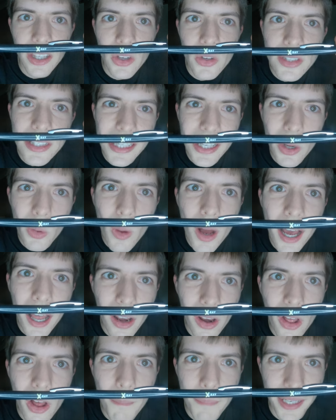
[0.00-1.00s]
use it quite a
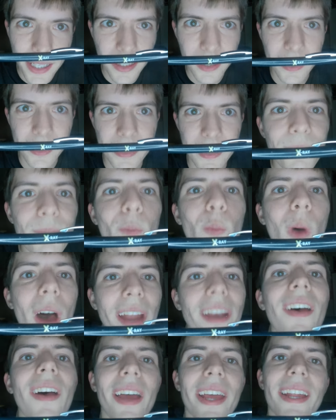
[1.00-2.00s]
lot, because why
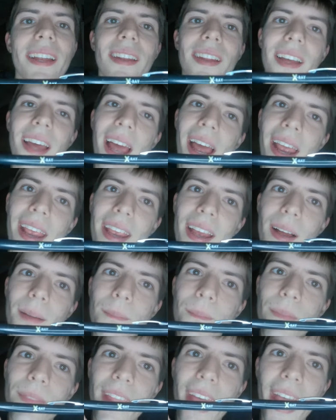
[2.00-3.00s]
not? I
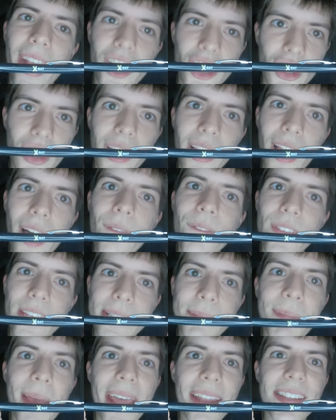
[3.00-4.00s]
actually love this
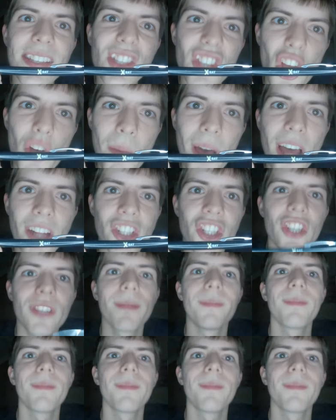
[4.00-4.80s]
pen so much.